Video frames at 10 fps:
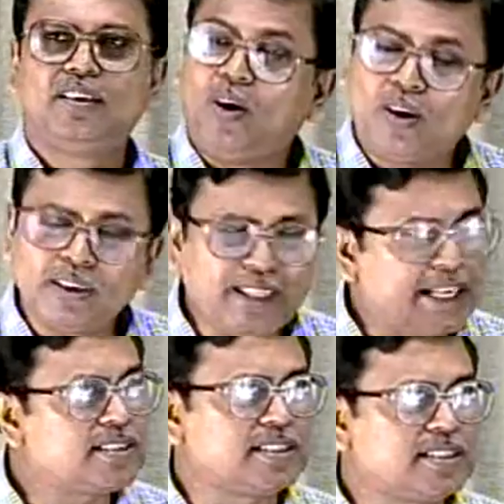or the
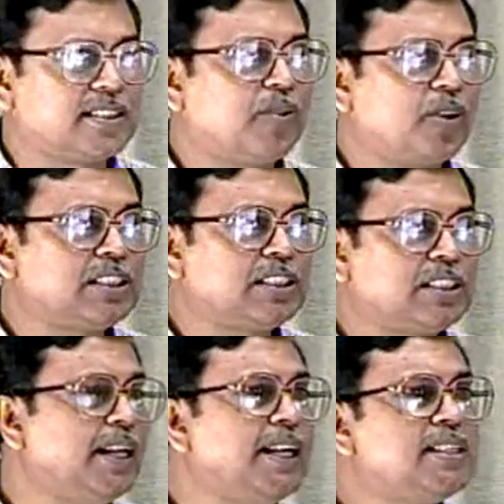end station for
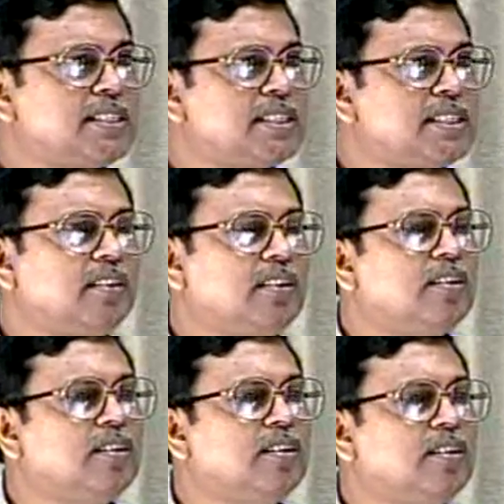example end station
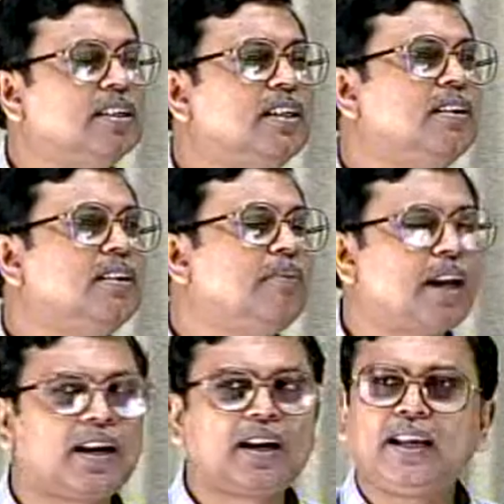the
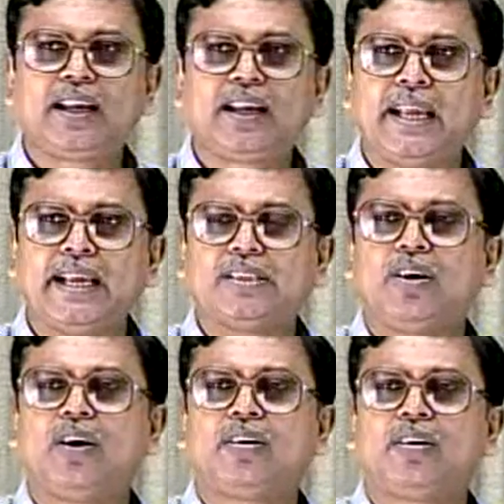faraday cage
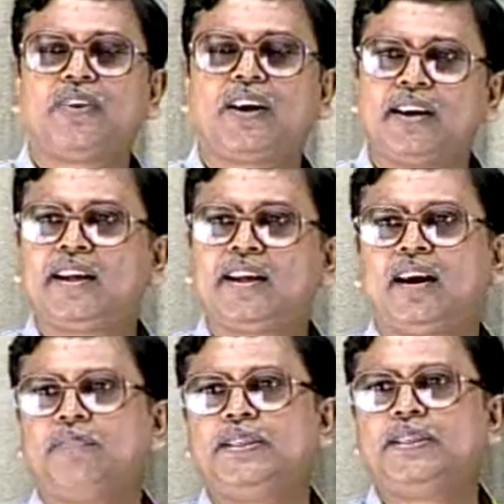or the faraday
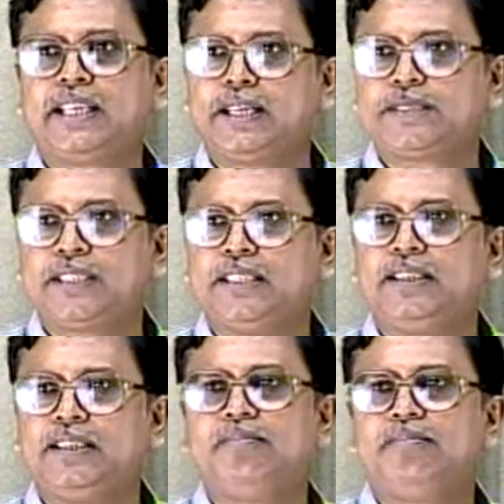cup is
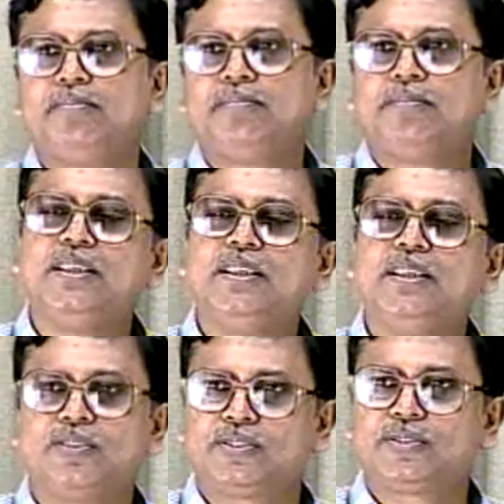capturing the
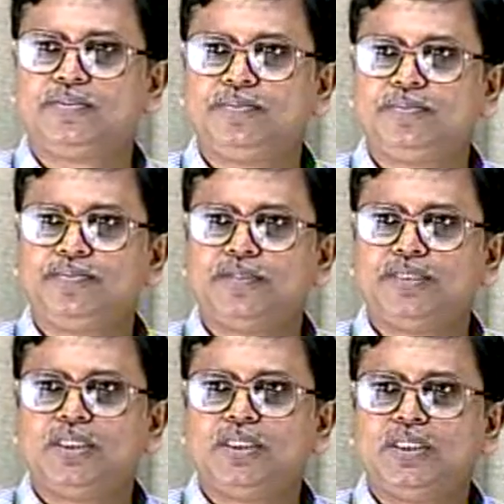ions
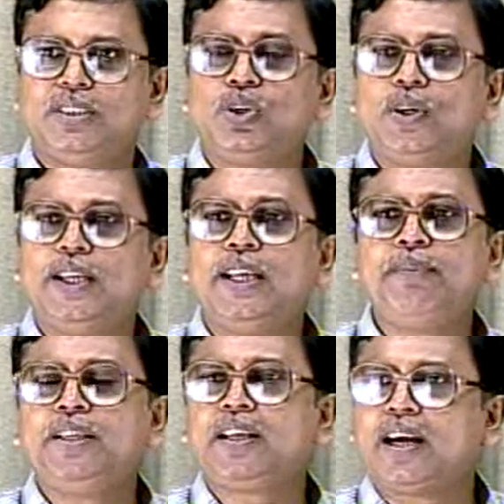so if
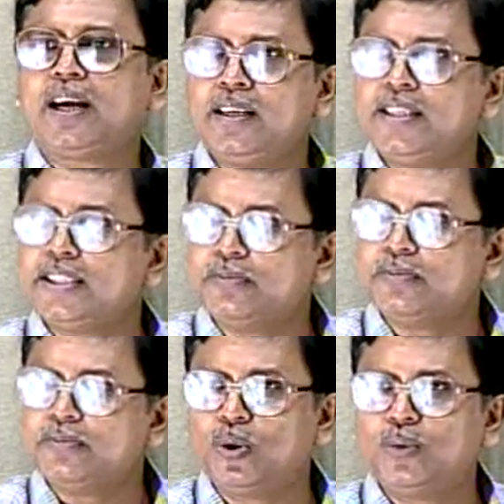the current is
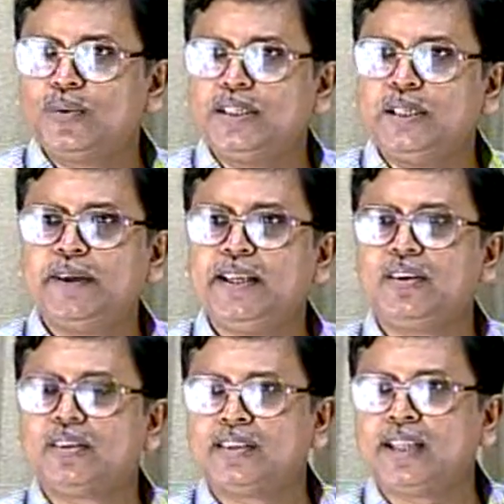more depending
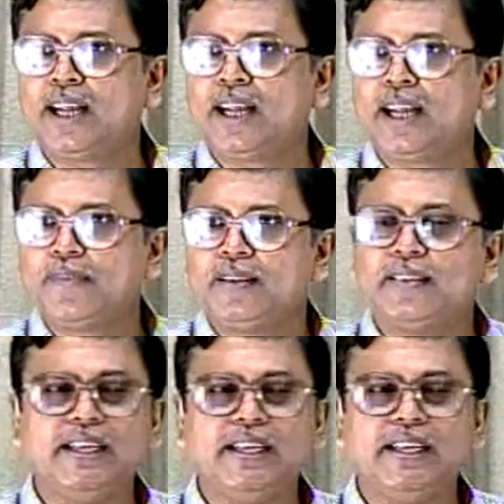on that
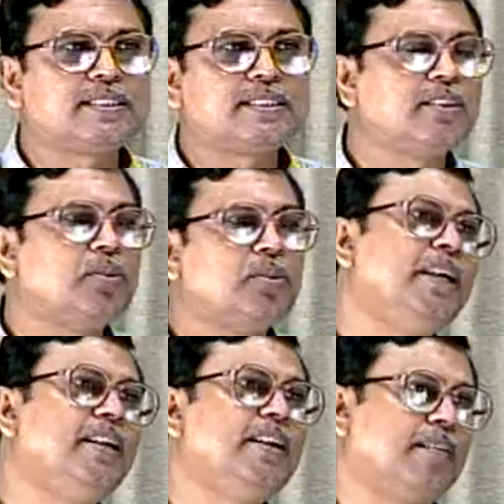the end station will be
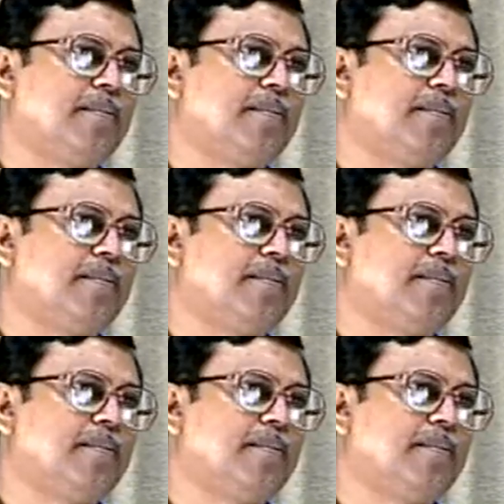heated